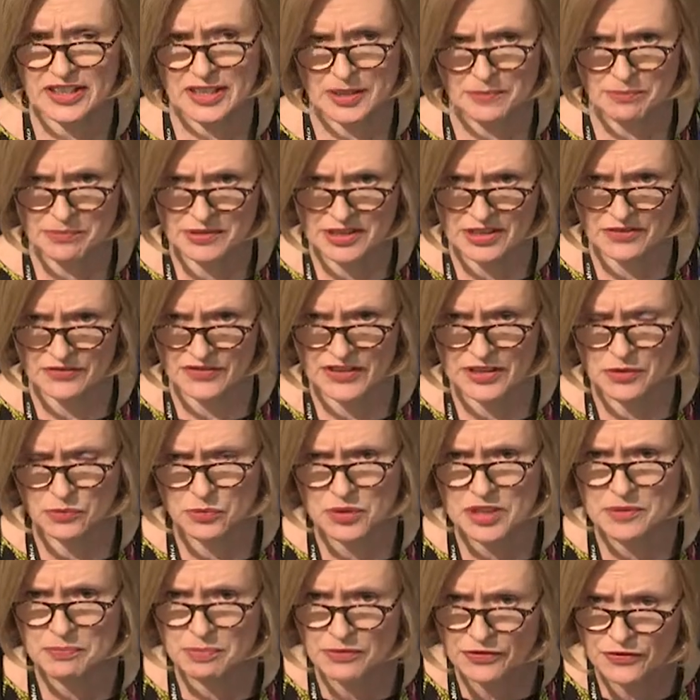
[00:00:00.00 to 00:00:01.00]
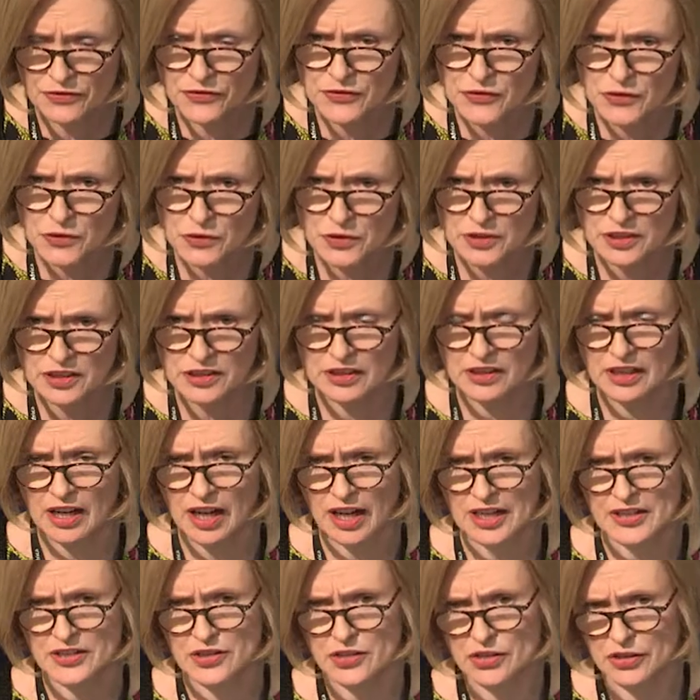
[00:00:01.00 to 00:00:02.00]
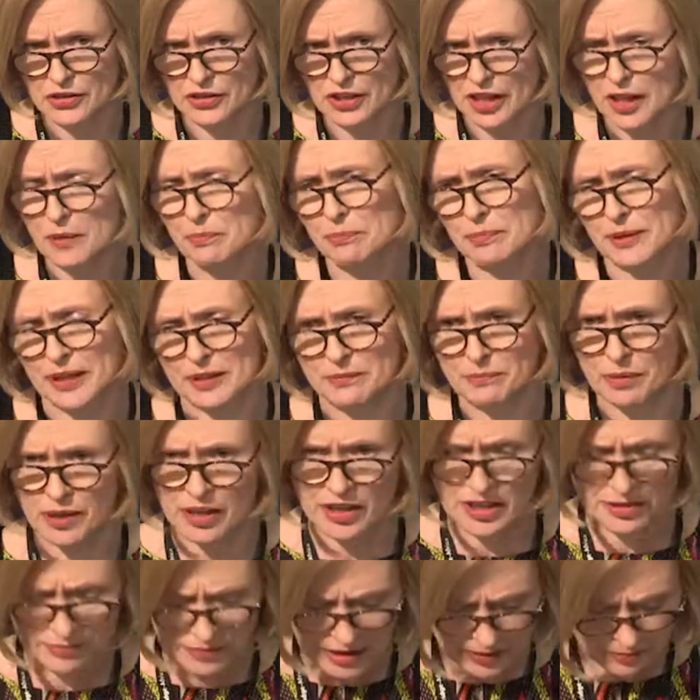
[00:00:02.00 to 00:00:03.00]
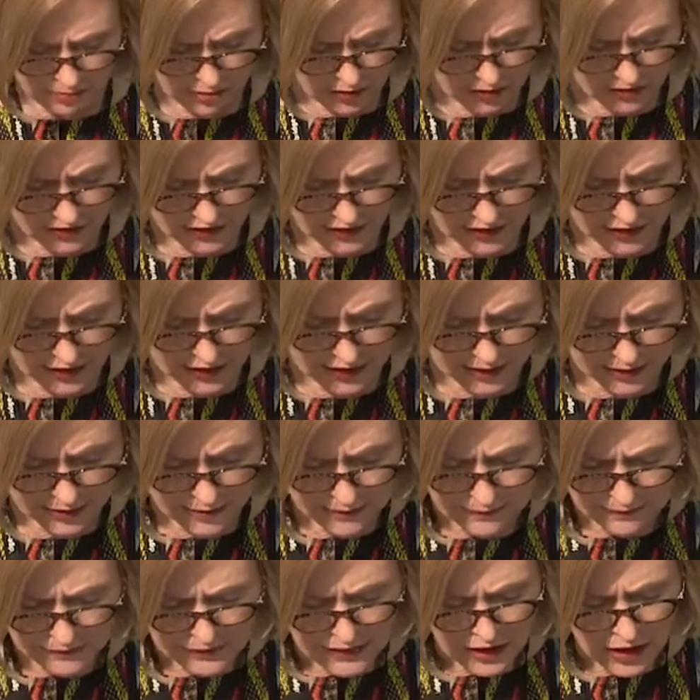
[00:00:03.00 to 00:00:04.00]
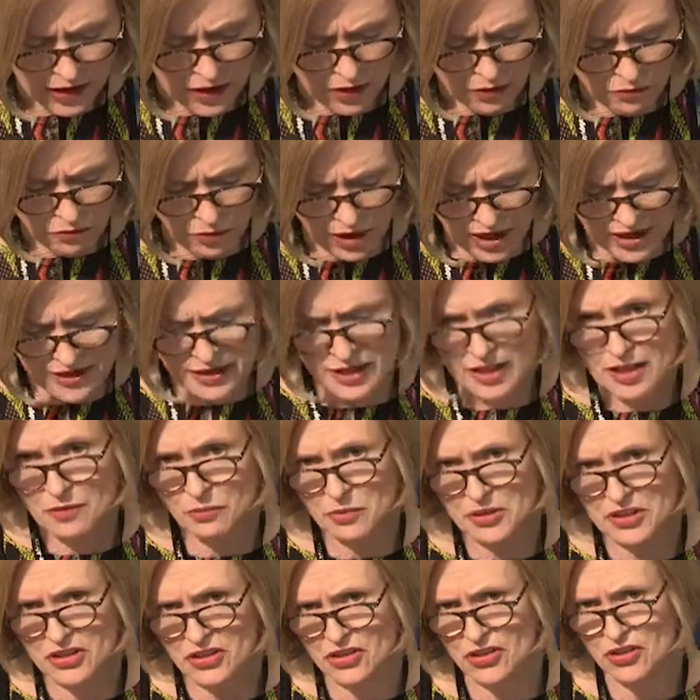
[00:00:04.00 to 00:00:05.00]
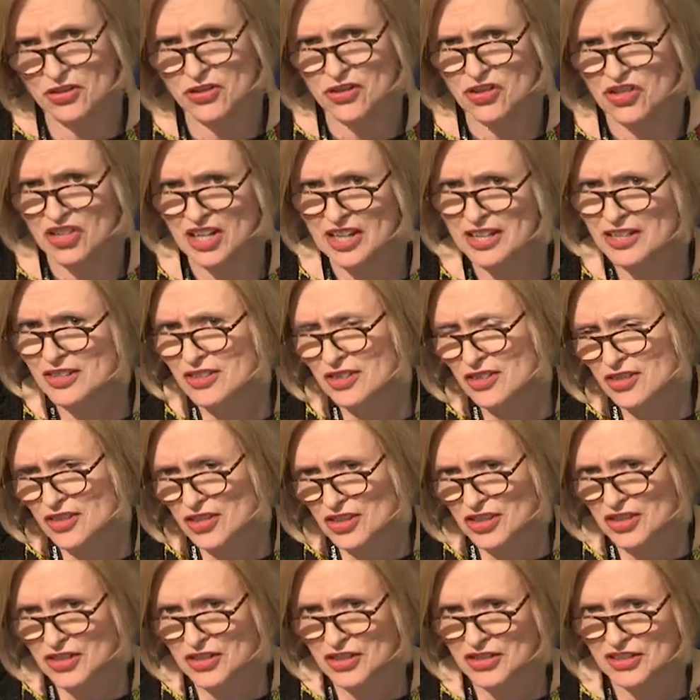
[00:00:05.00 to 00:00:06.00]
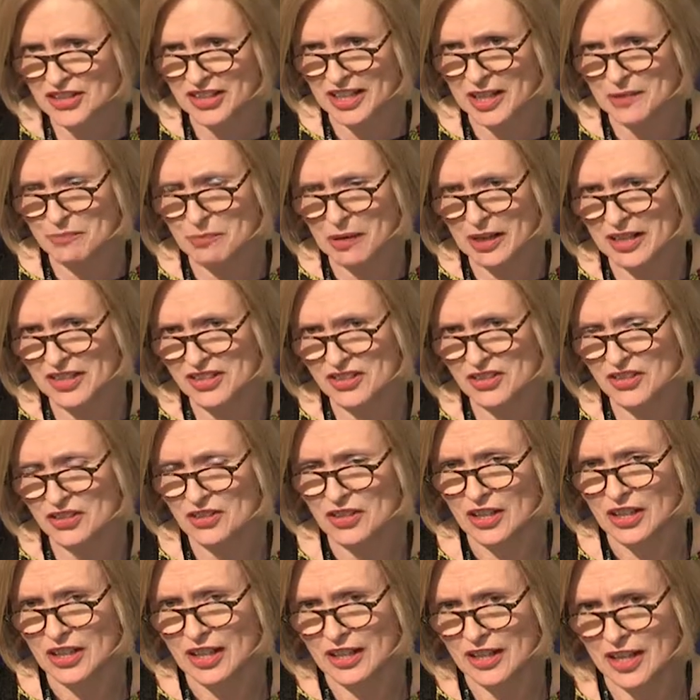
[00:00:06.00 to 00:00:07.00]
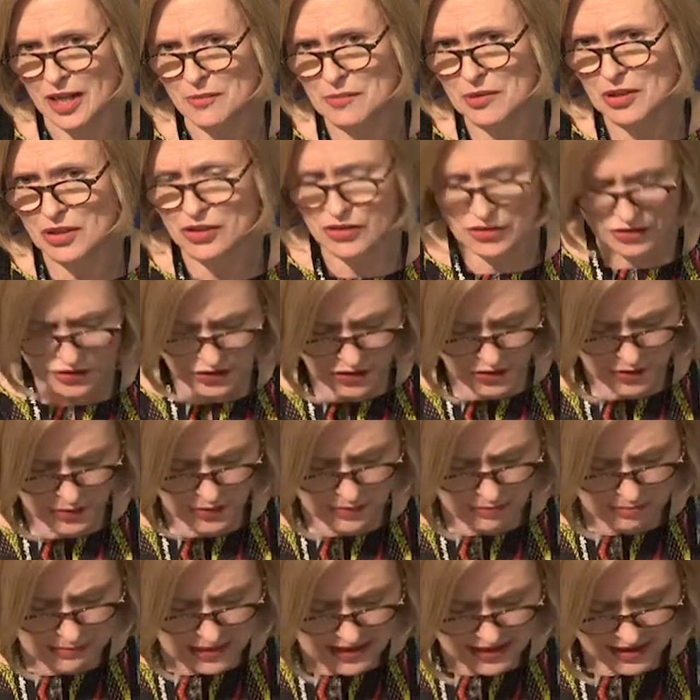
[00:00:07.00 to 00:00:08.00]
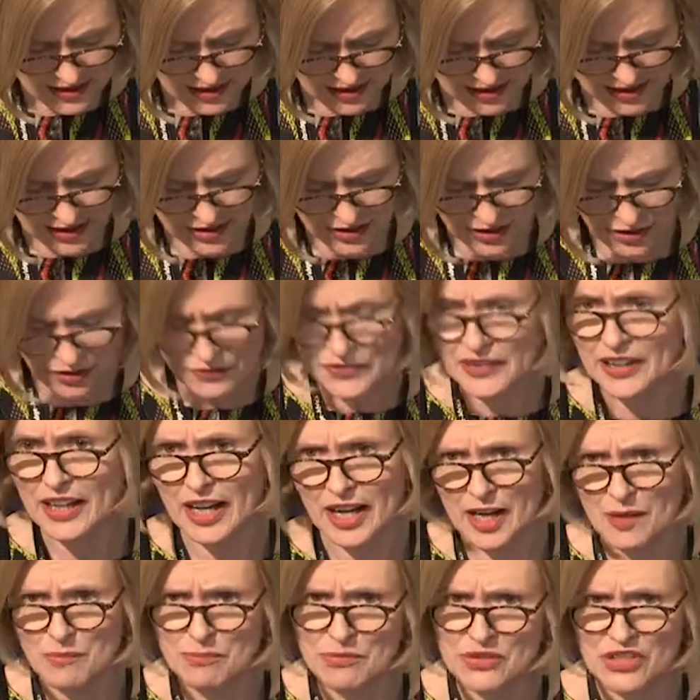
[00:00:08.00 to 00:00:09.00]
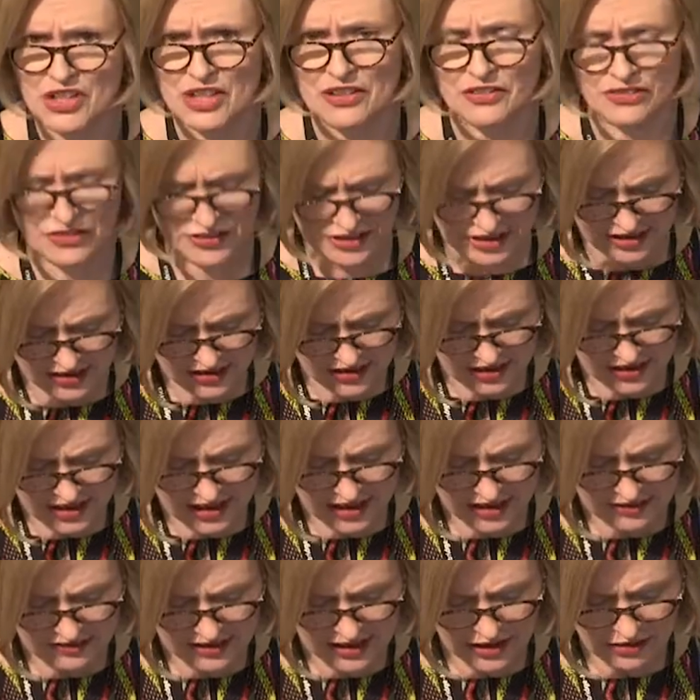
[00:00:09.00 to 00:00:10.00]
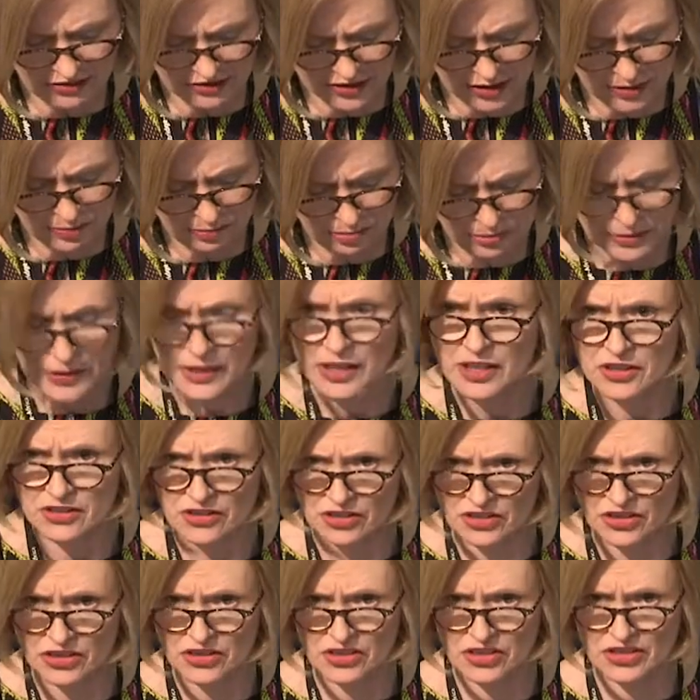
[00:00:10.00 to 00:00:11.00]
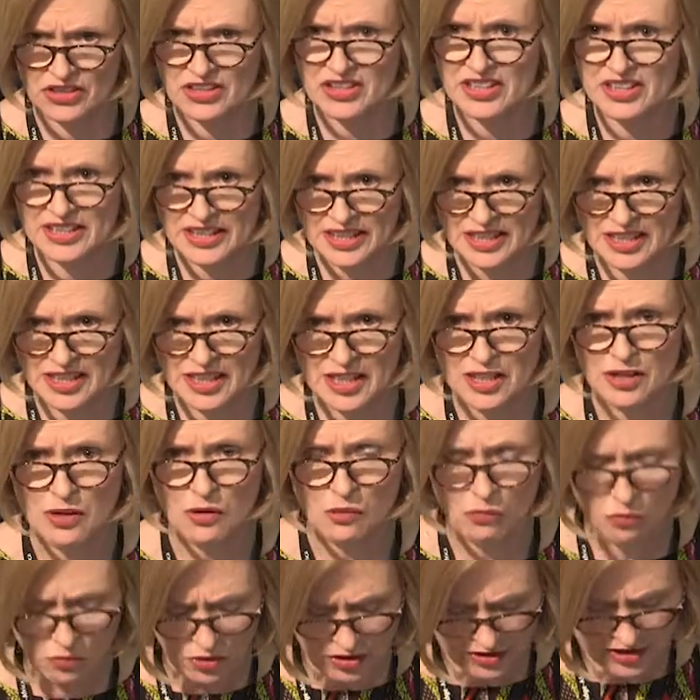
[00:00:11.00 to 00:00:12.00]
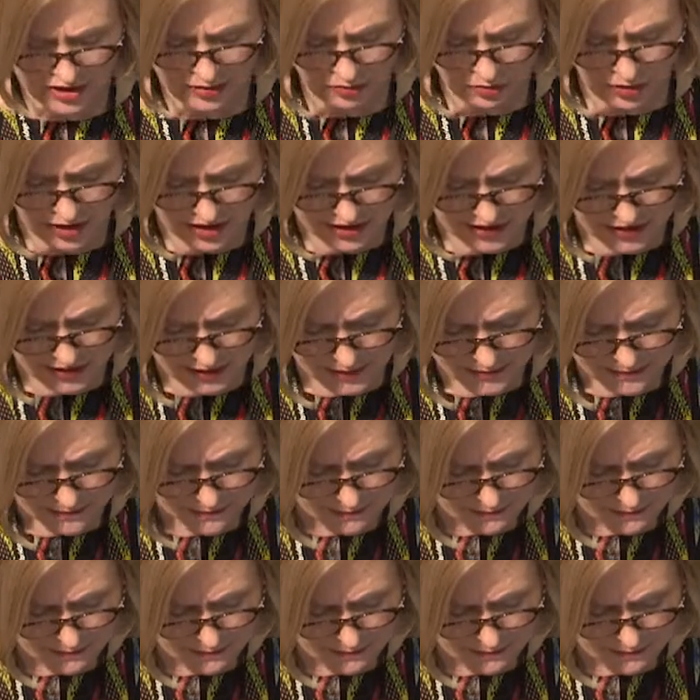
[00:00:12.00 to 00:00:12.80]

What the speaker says: glimpse of it was before I took up that part of my portfolio, when it was suggested that I might come along to a meeting of the Cambridge Africa Steering Group just to see what it was.